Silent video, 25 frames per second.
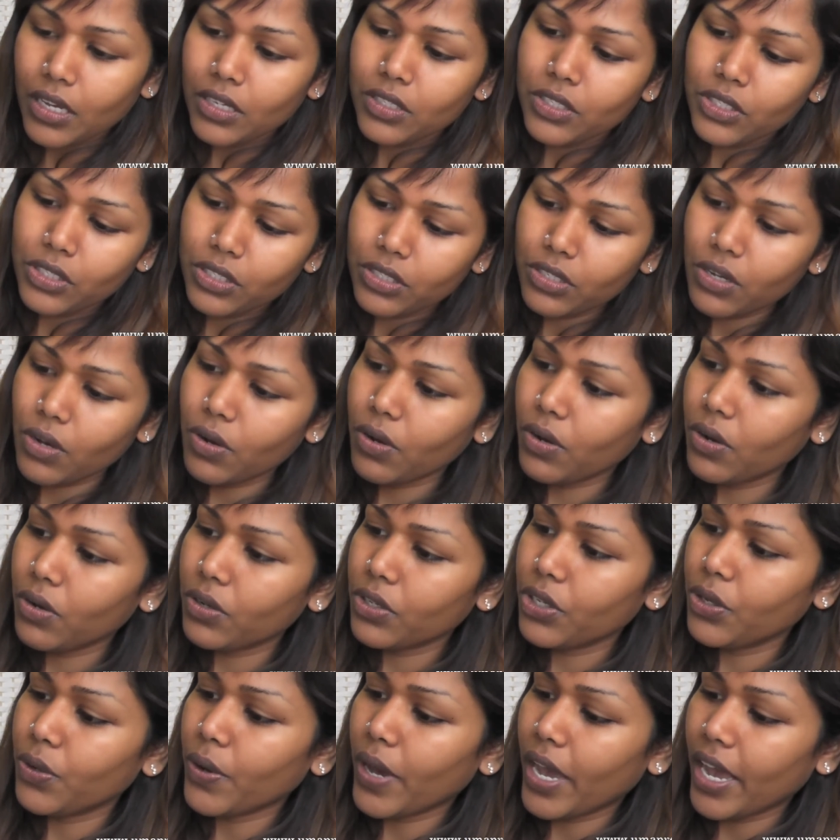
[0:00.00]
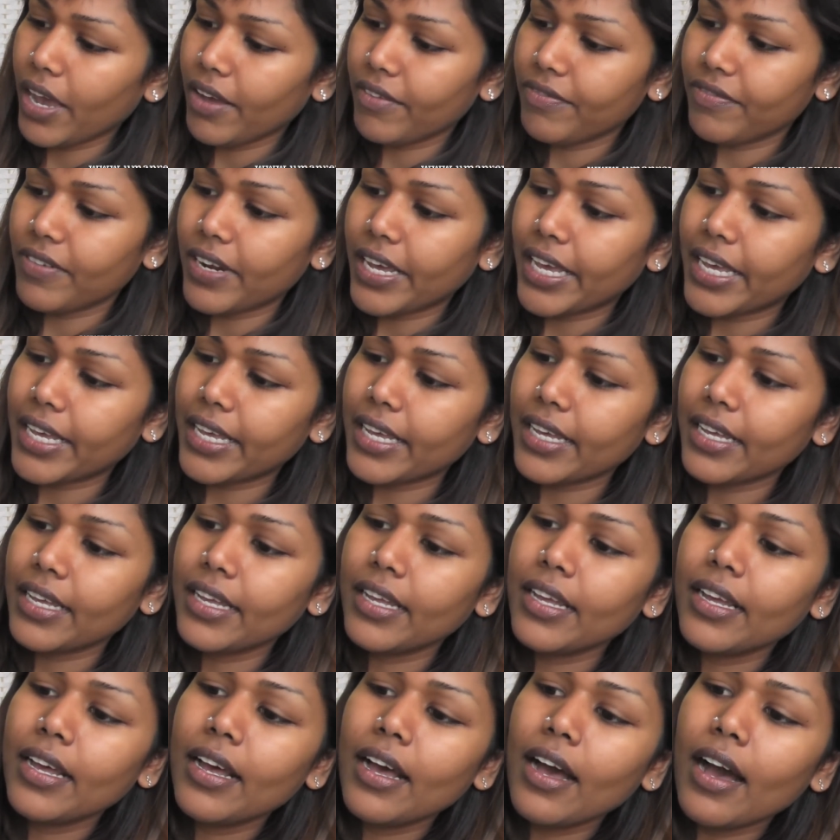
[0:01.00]
So you have like,
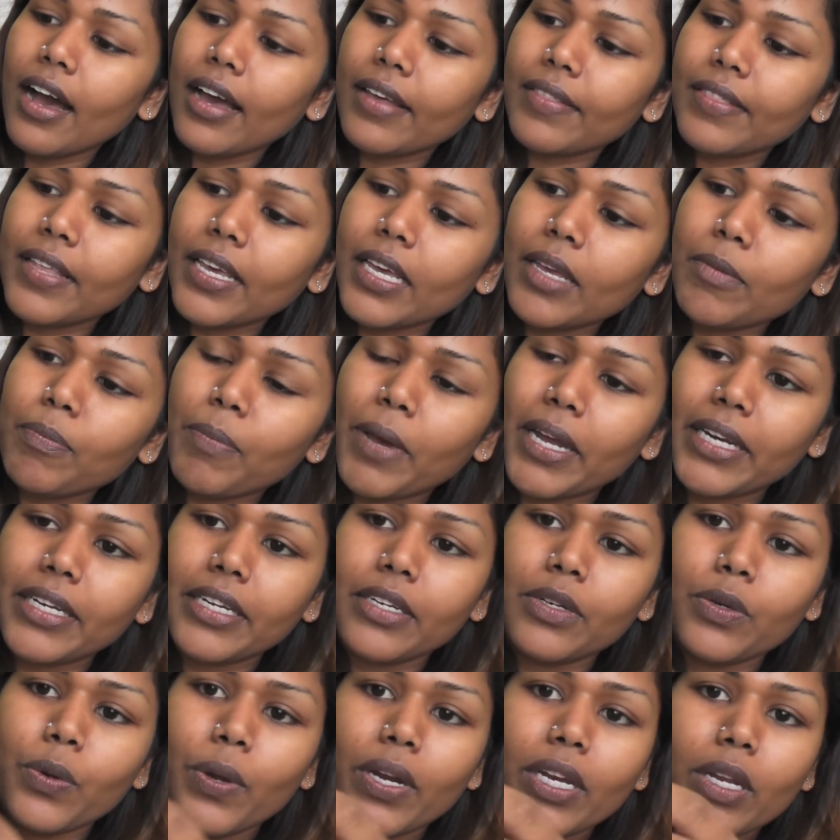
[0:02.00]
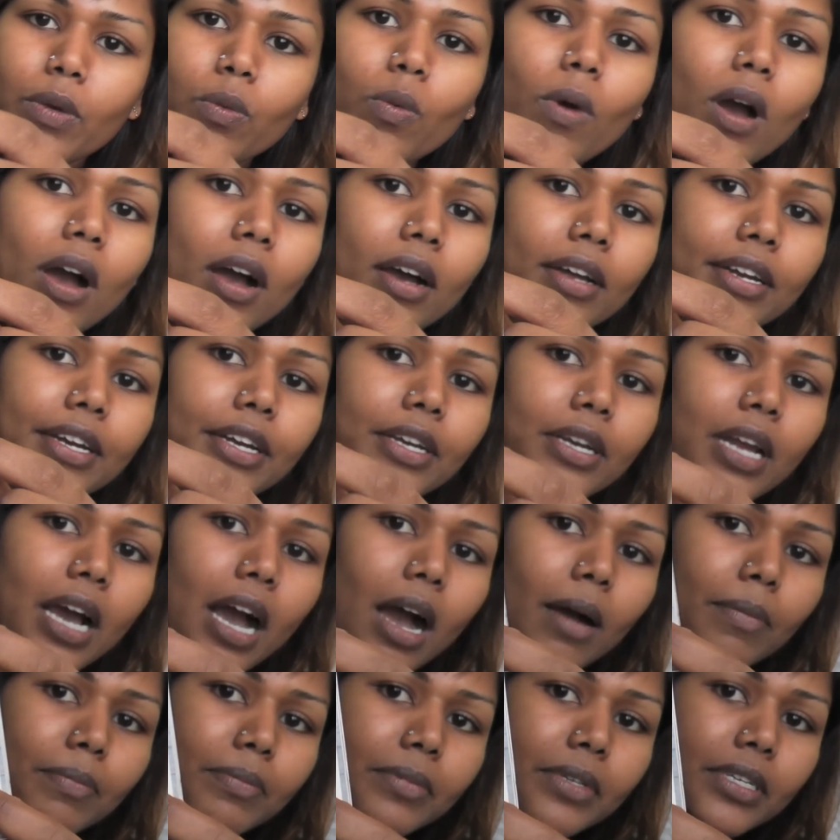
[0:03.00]
I think pattern 21
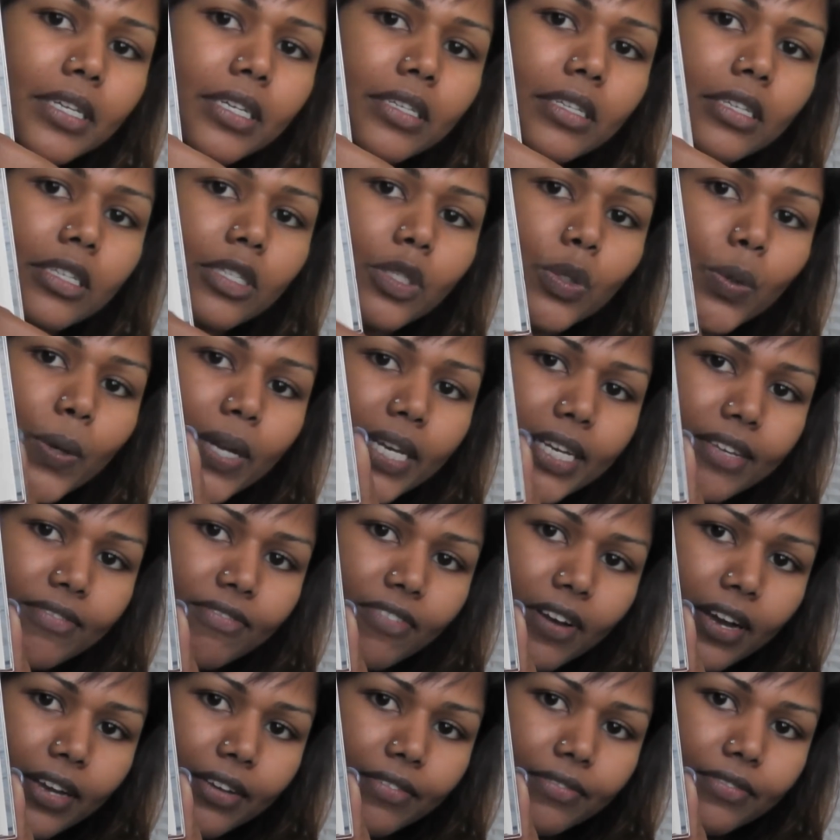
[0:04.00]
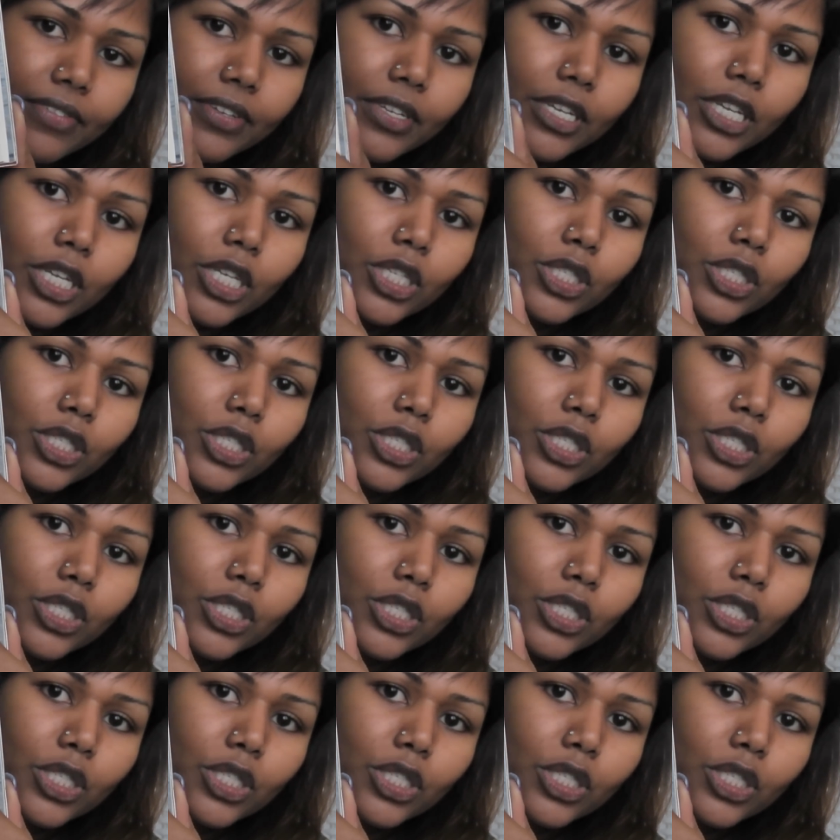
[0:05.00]
up till 25.